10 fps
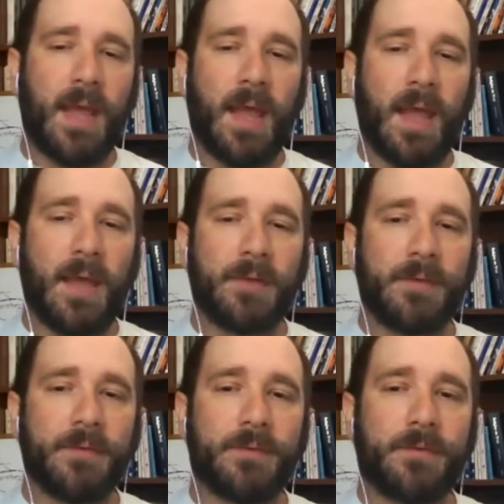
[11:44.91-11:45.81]

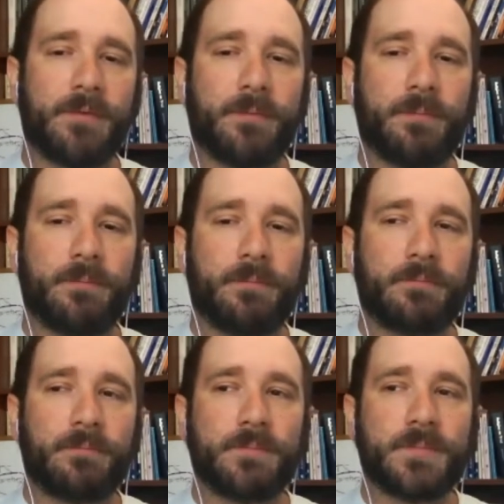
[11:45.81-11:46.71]
and
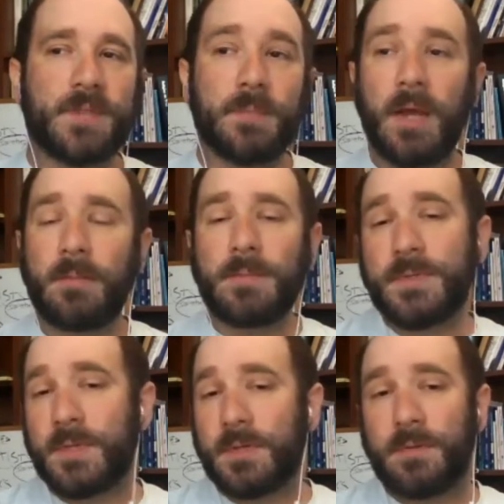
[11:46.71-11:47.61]
sometimes
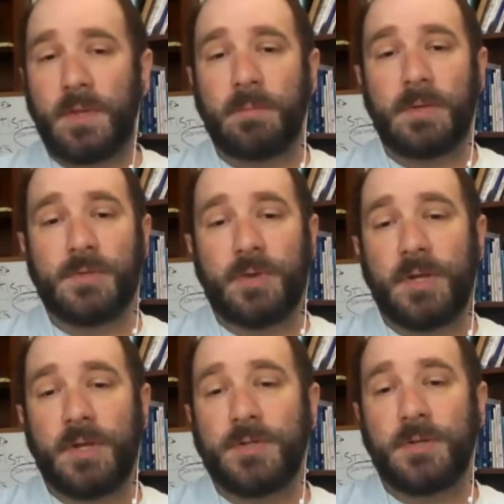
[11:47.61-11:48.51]
the the
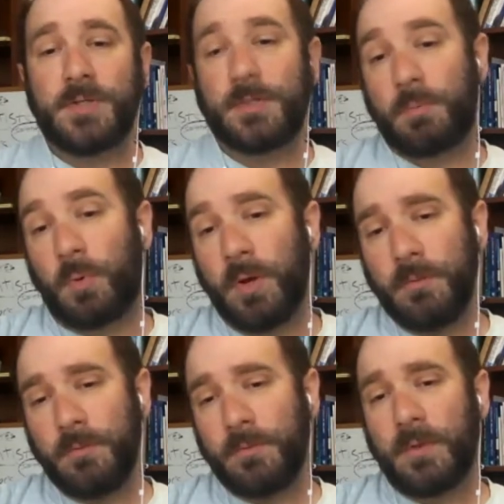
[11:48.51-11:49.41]
administration is
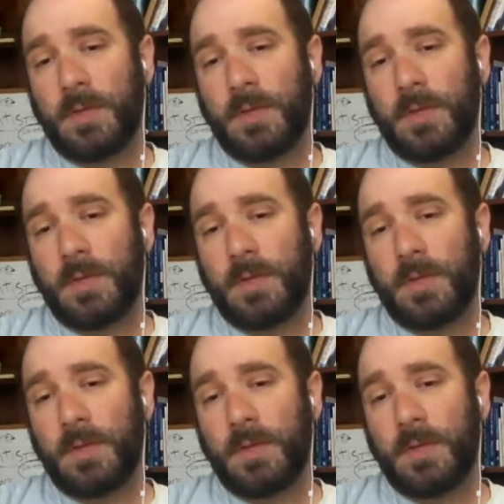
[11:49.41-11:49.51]
supportive